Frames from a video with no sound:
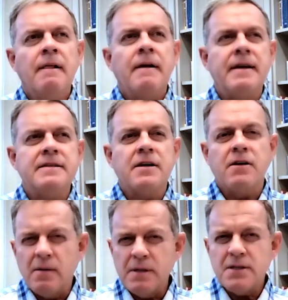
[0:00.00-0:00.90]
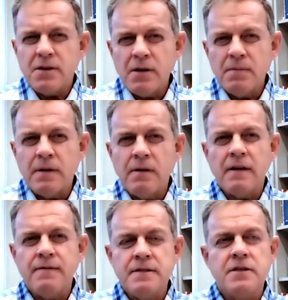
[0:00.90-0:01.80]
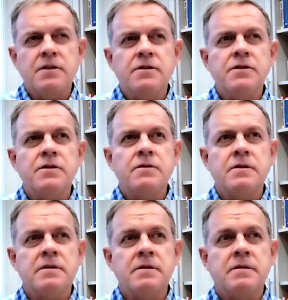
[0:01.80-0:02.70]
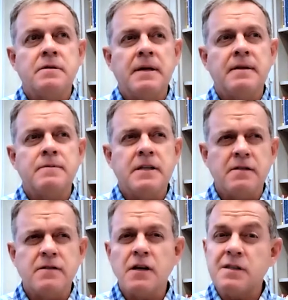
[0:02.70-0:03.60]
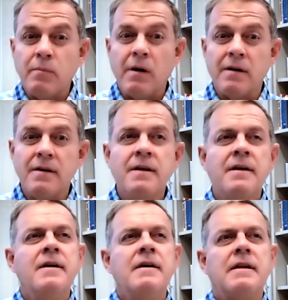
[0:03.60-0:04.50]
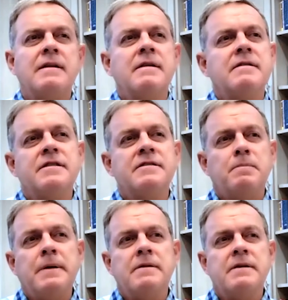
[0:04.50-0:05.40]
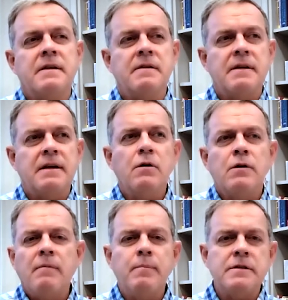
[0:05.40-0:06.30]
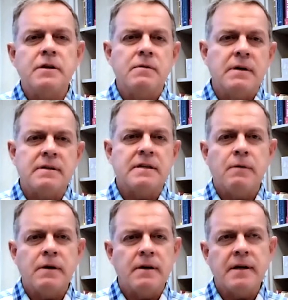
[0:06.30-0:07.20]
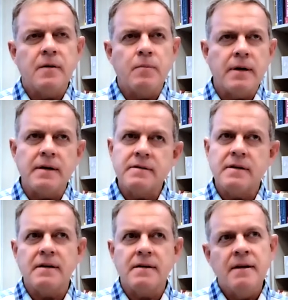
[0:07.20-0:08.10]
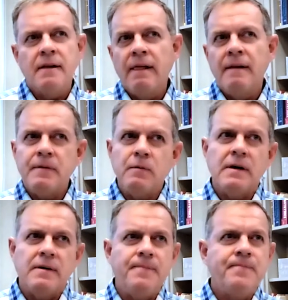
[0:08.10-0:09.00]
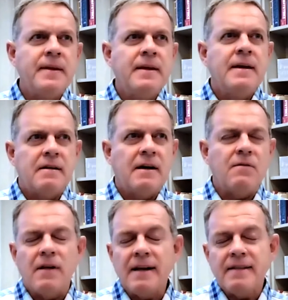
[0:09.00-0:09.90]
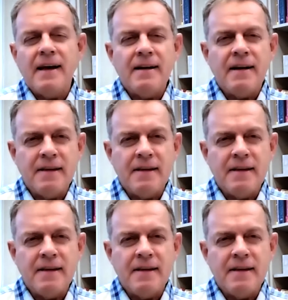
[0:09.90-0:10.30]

I think it's a garbage term that a lot of physicians use to make themselves look smart and just to be able to tell a lady, oh, you have PCOS, that's why you're not getting pregnant. It's like, well, I don't like that.